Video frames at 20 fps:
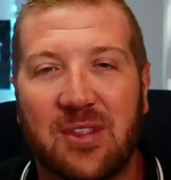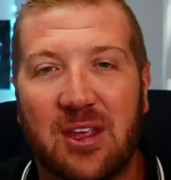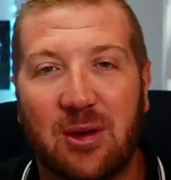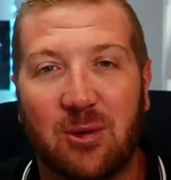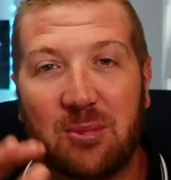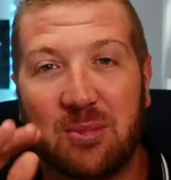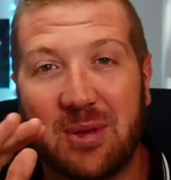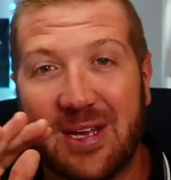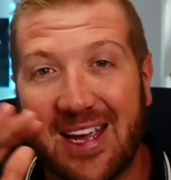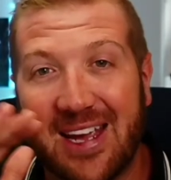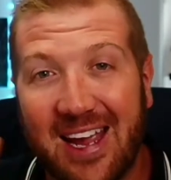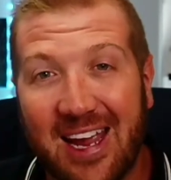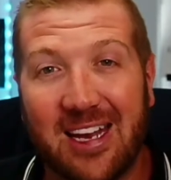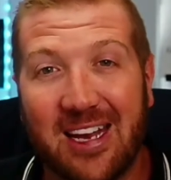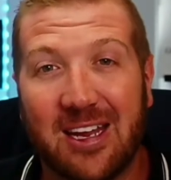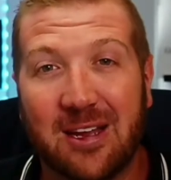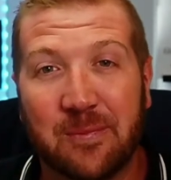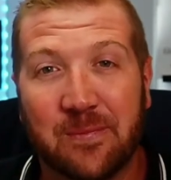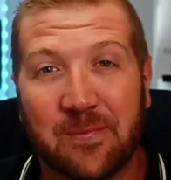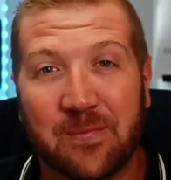there would be a
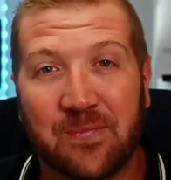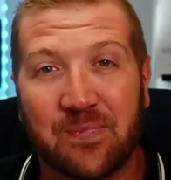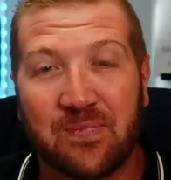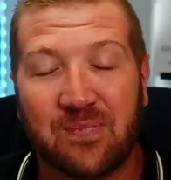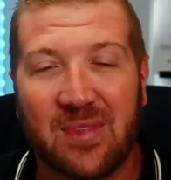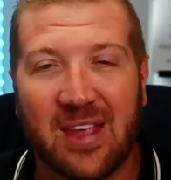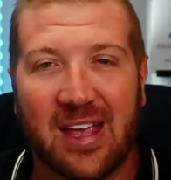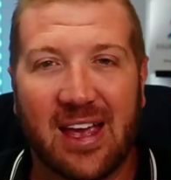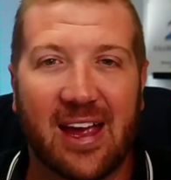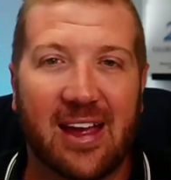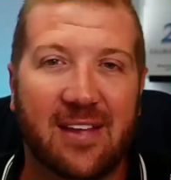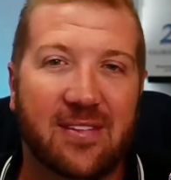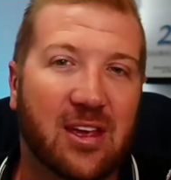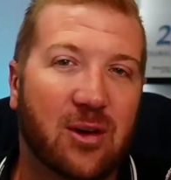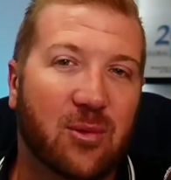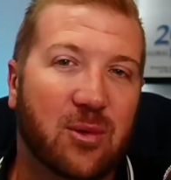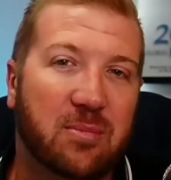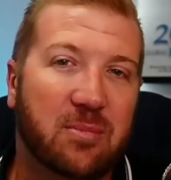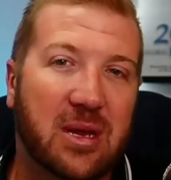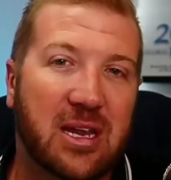heading and
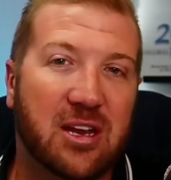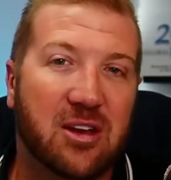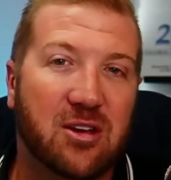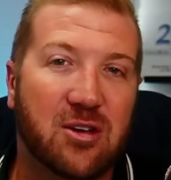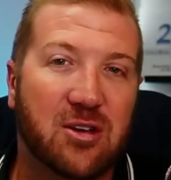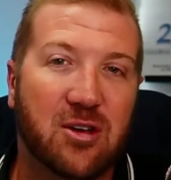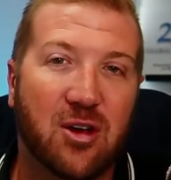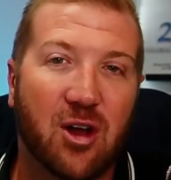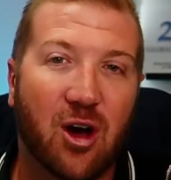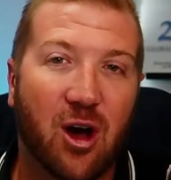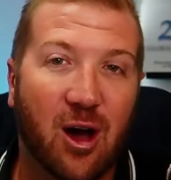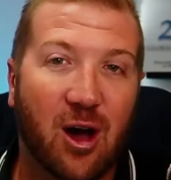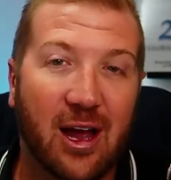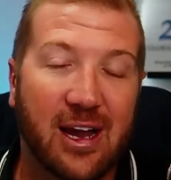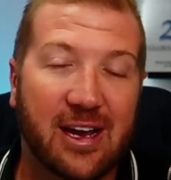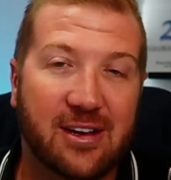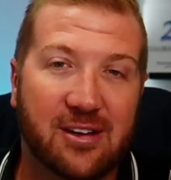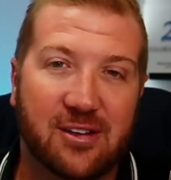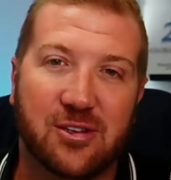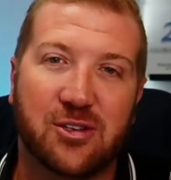there would be
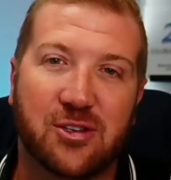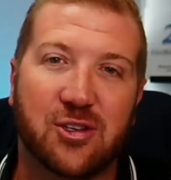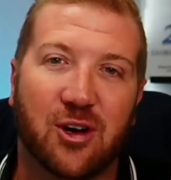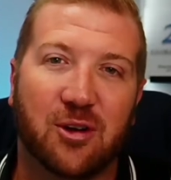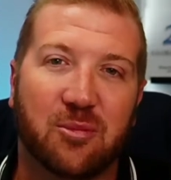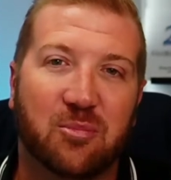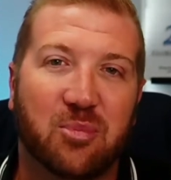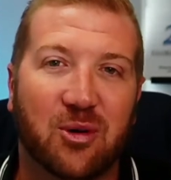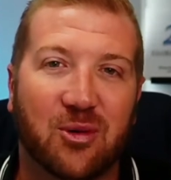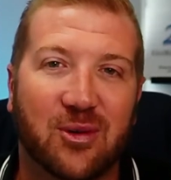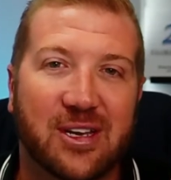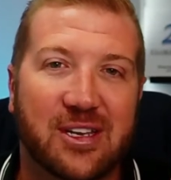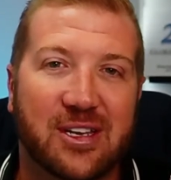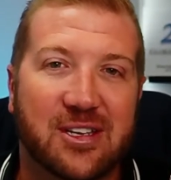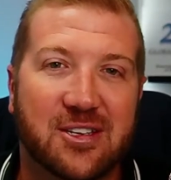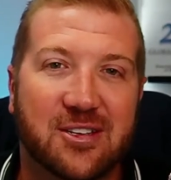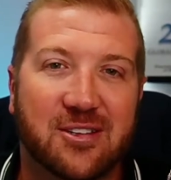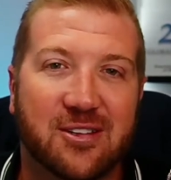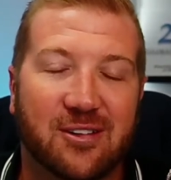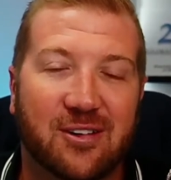9 dot
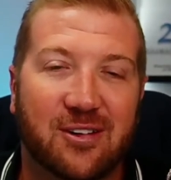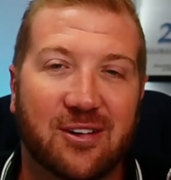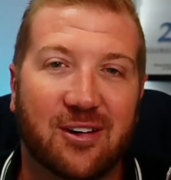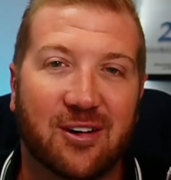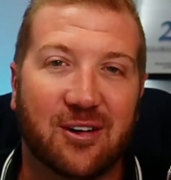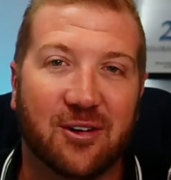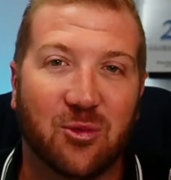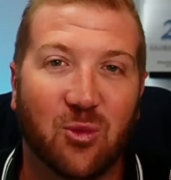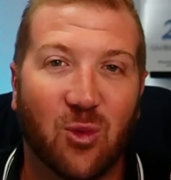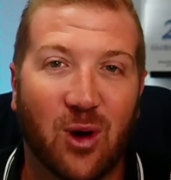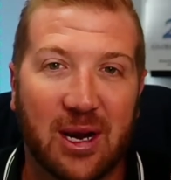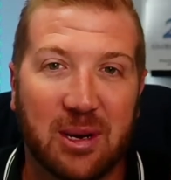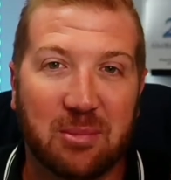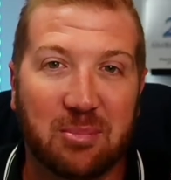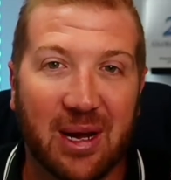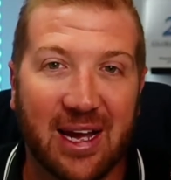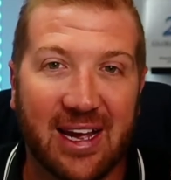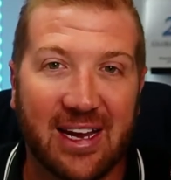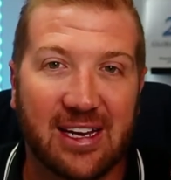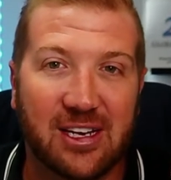points on one
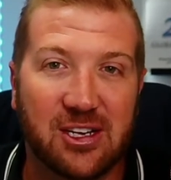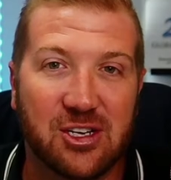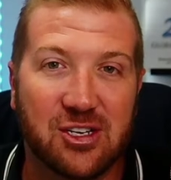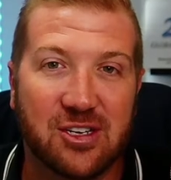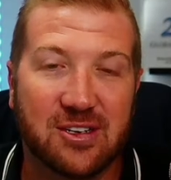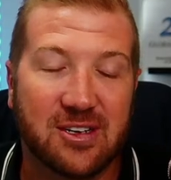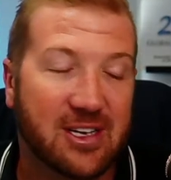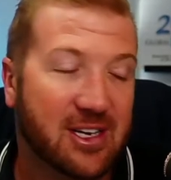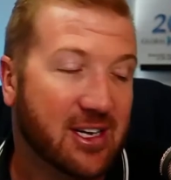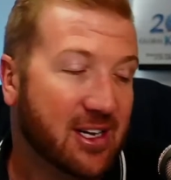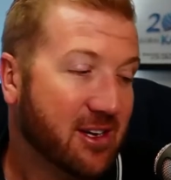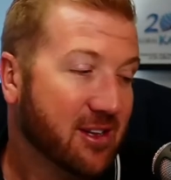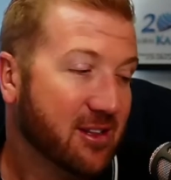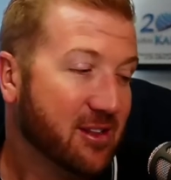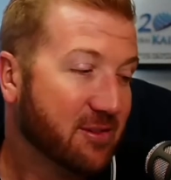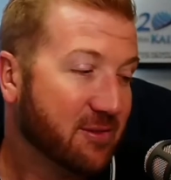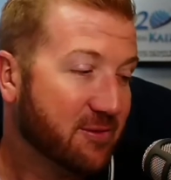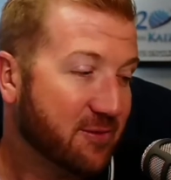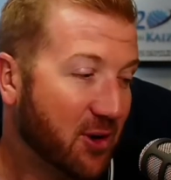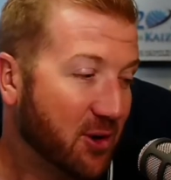page. The
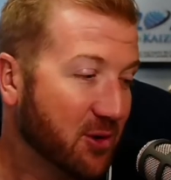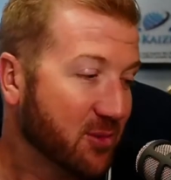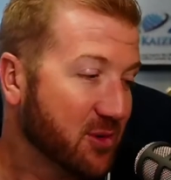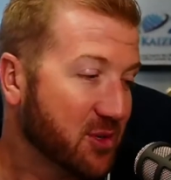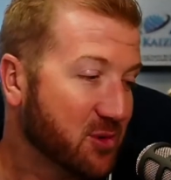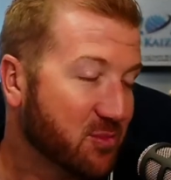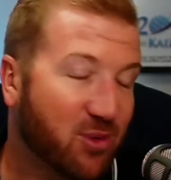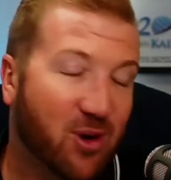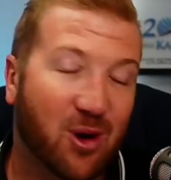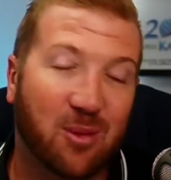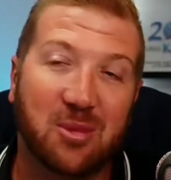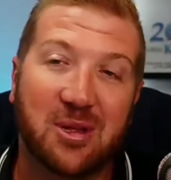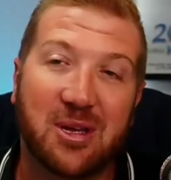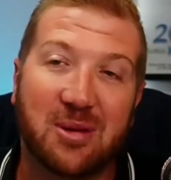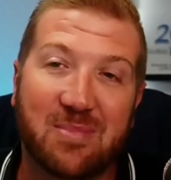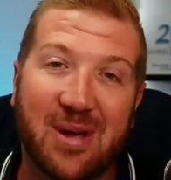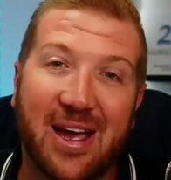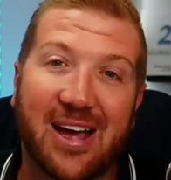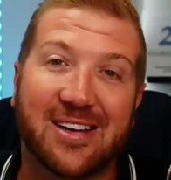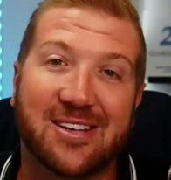font was probably
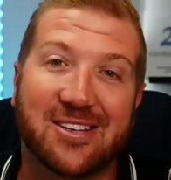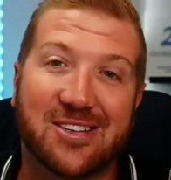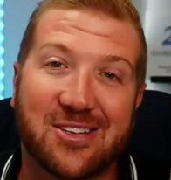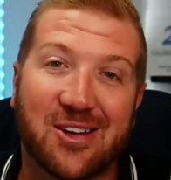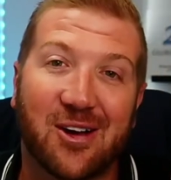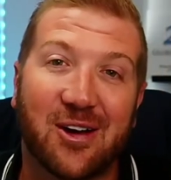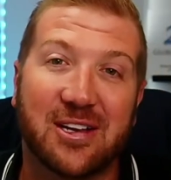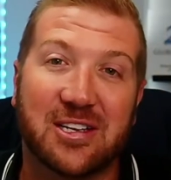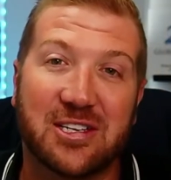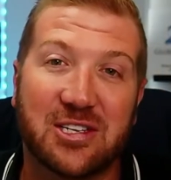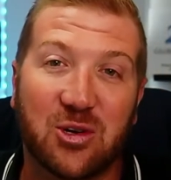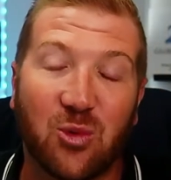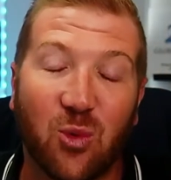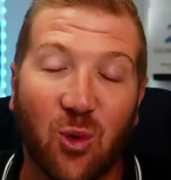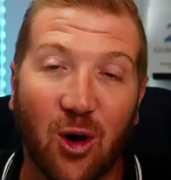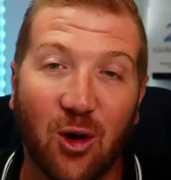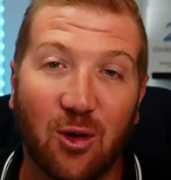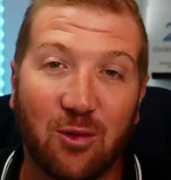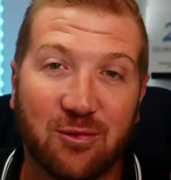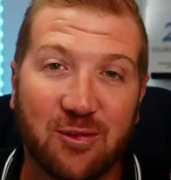about size
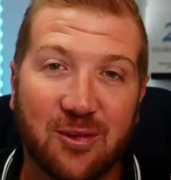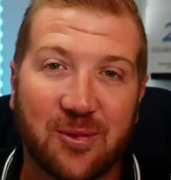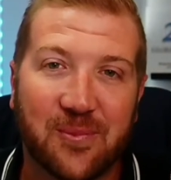12.